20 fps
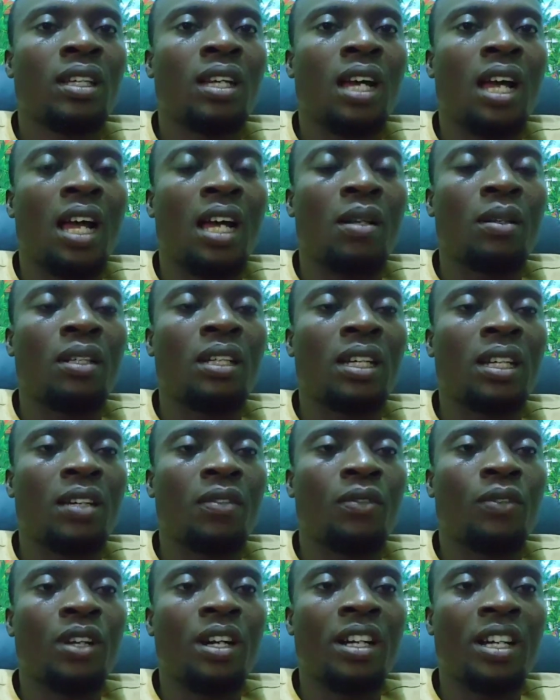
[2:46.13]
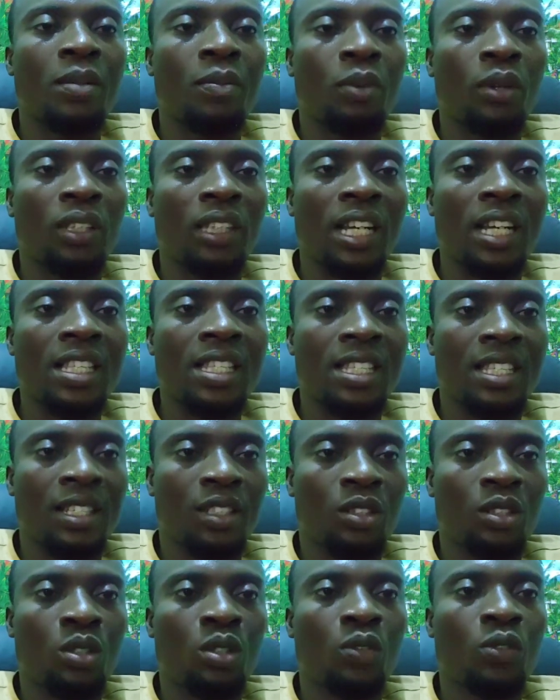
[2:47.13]
and very important
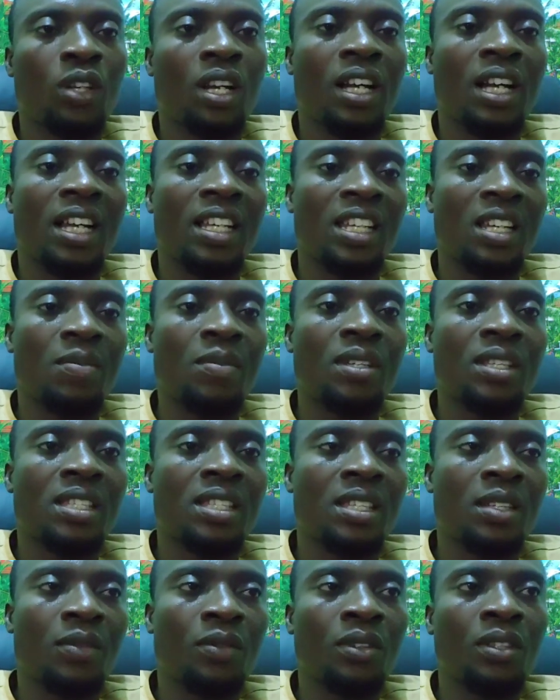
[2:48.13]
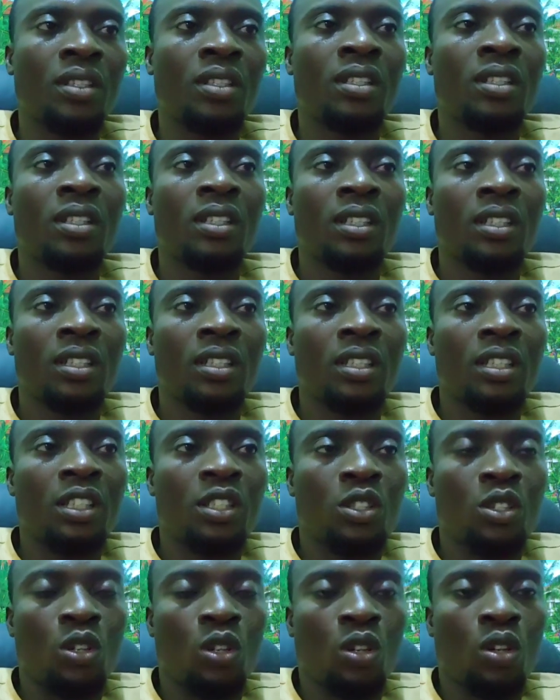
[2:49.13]
section of your academic CV
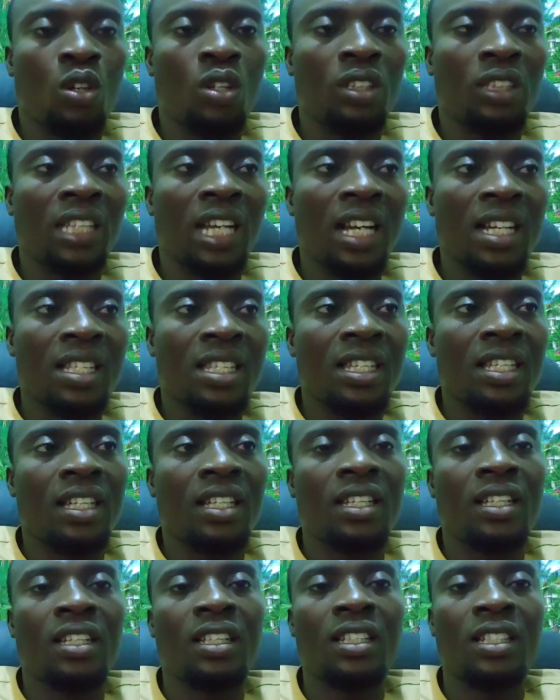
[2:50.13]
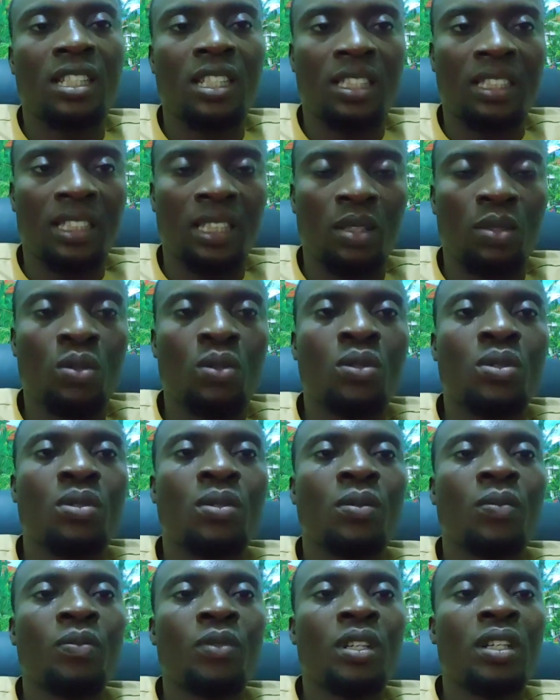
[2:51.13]
is your contact details.
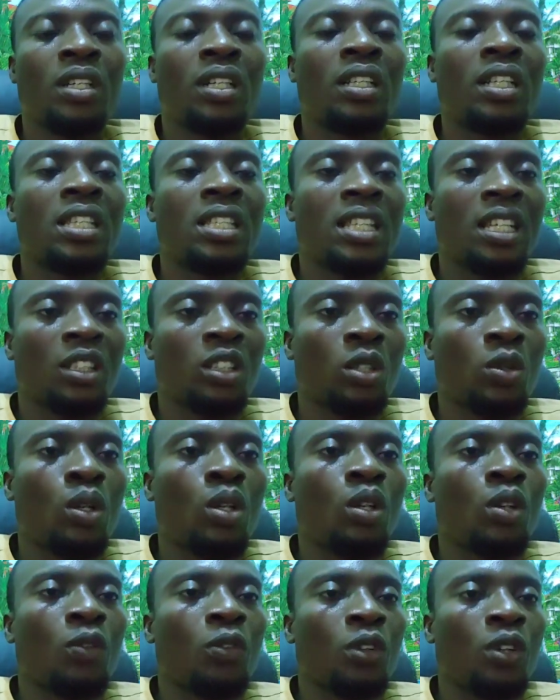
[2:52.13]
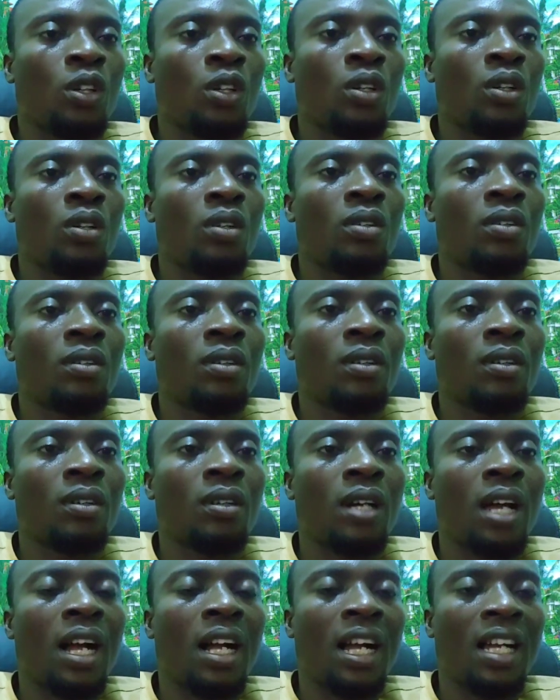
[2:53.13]
The section 1 of your
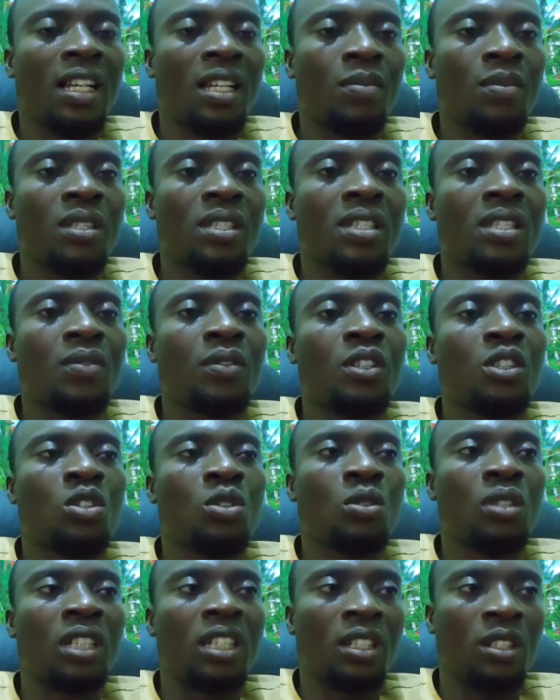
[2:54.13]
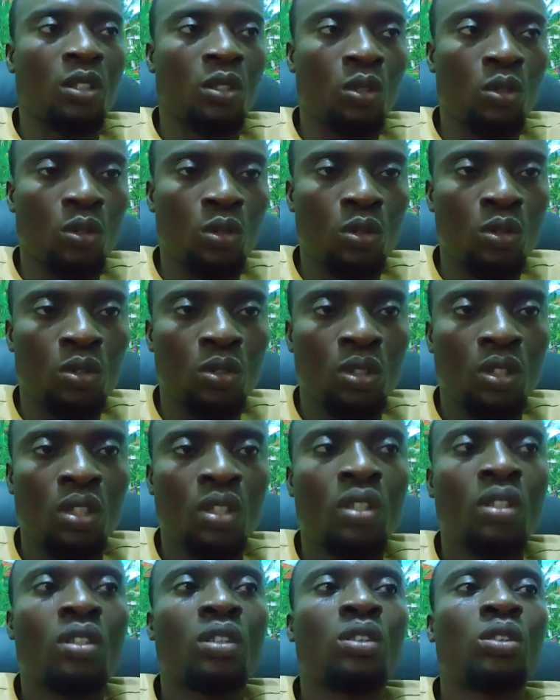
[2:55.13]
academic CV should include
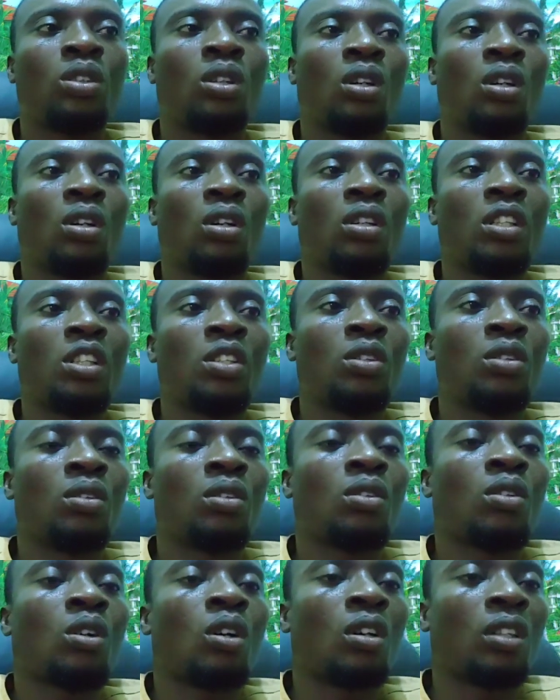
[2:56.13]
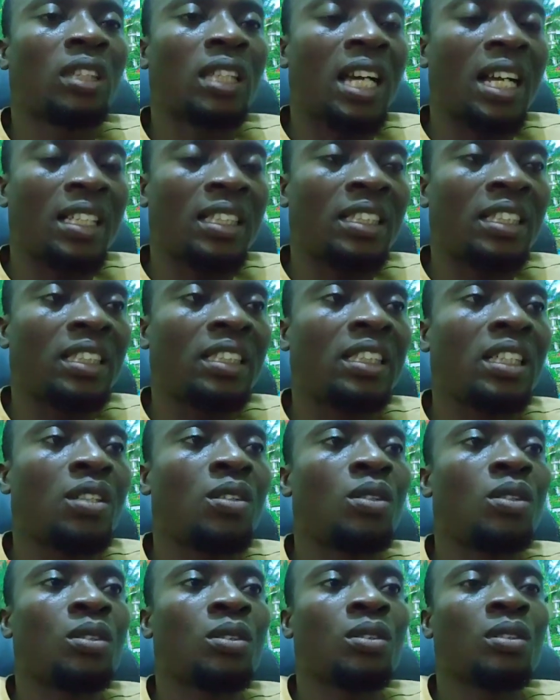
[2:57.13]
your contact
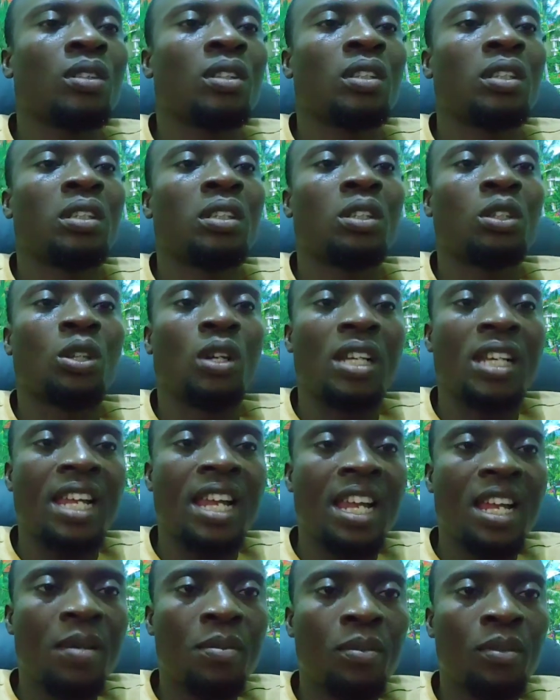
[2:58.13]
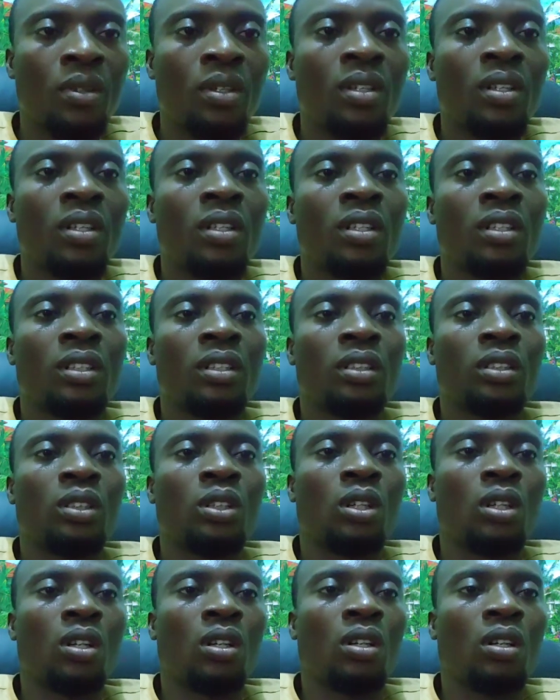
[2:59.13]
details, your name,
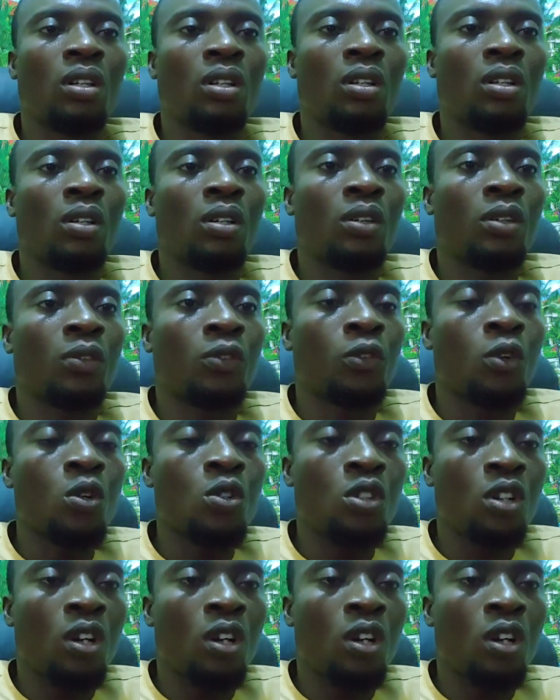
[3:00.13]
your phone